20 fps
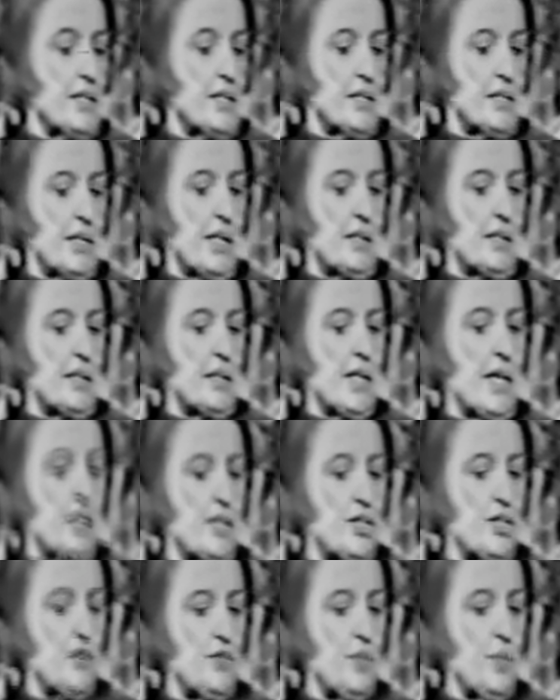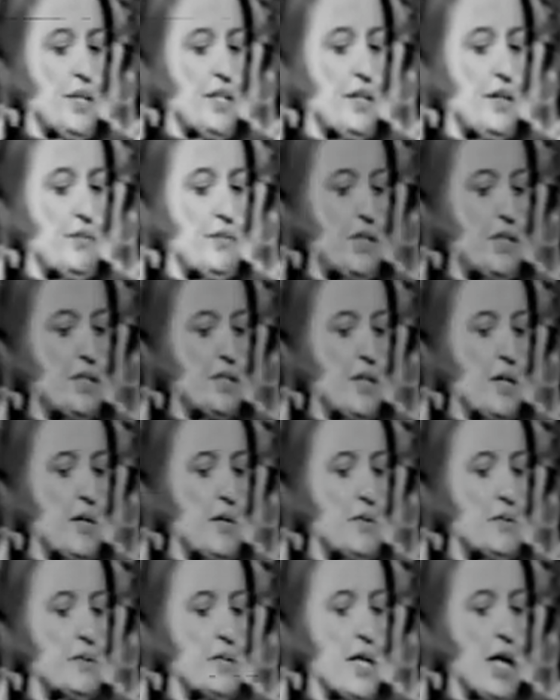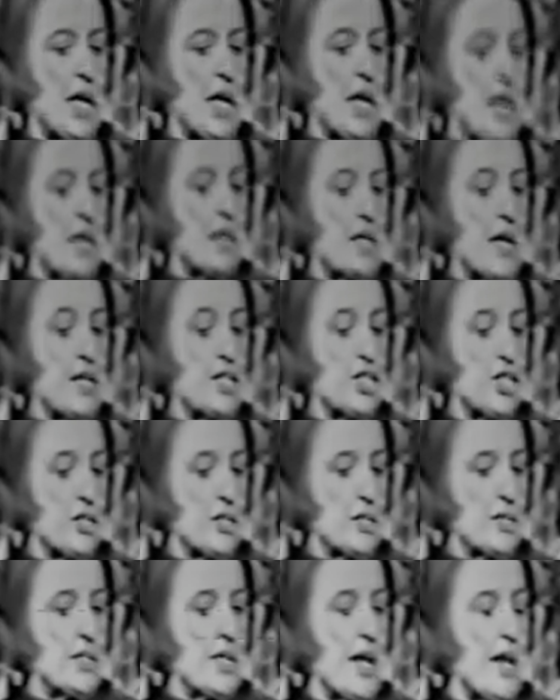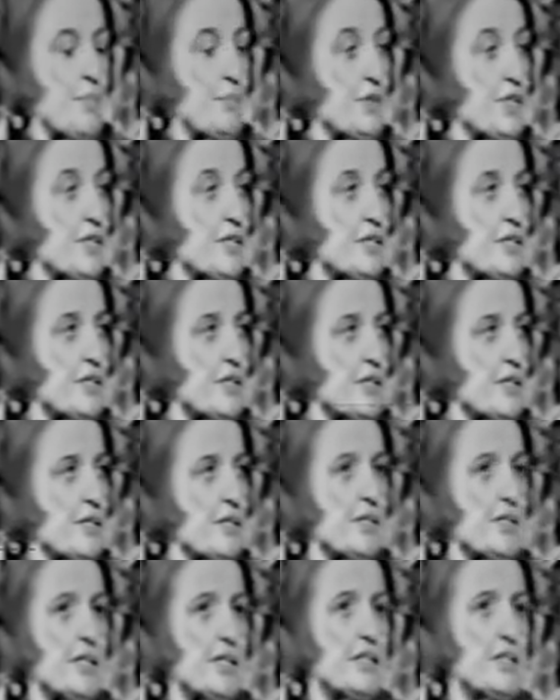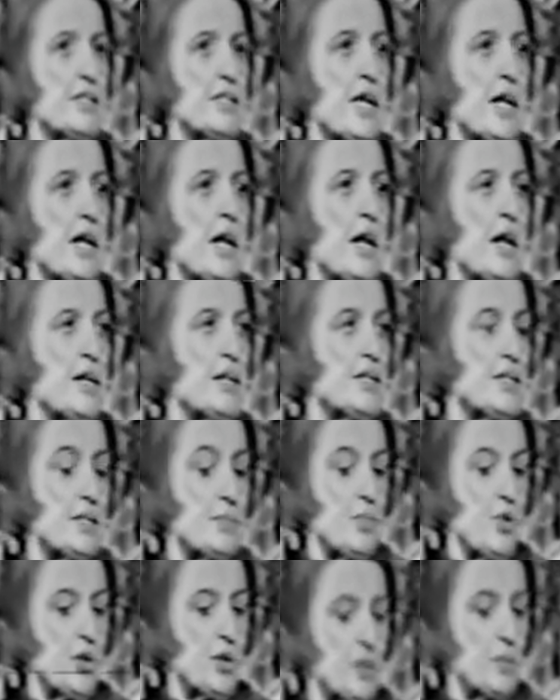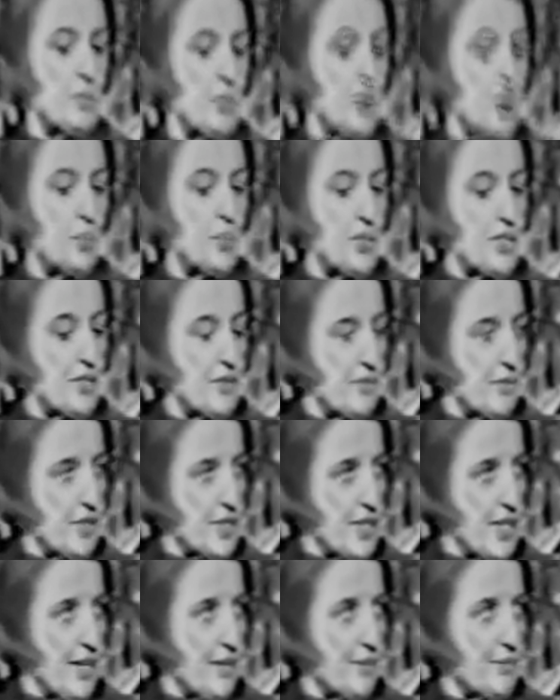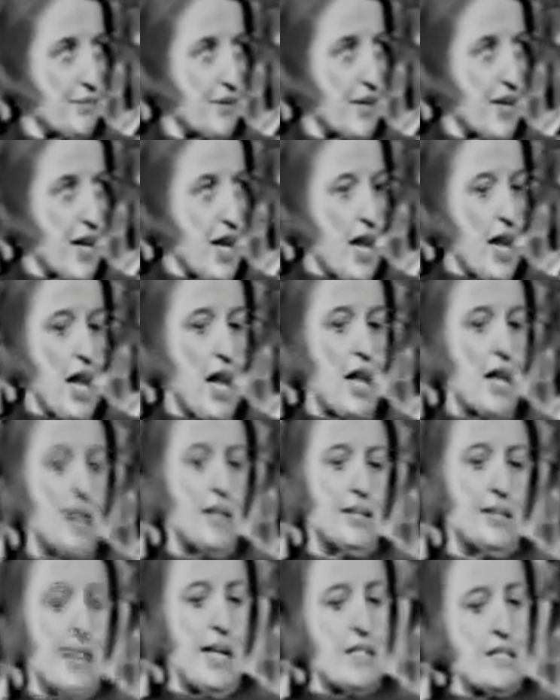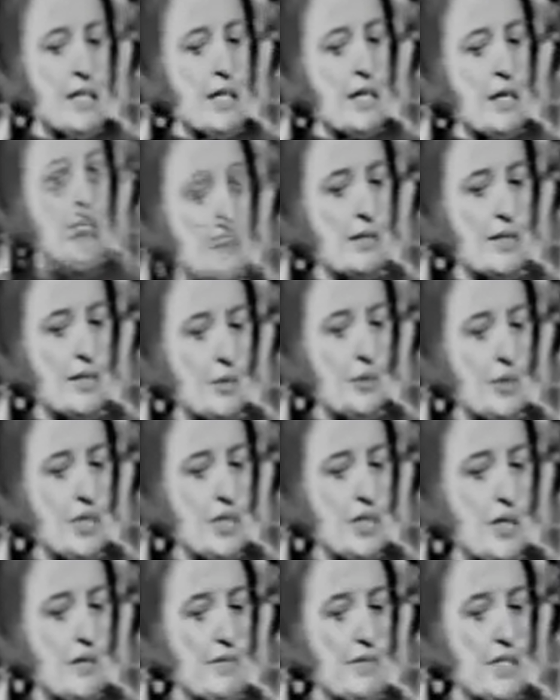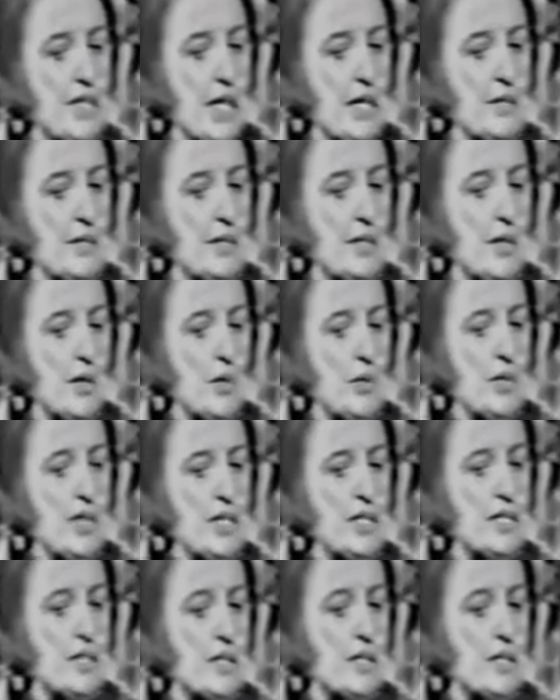That the achievement of his own rational happiness is the highest moral purpose of his life. As a consequence of that, the only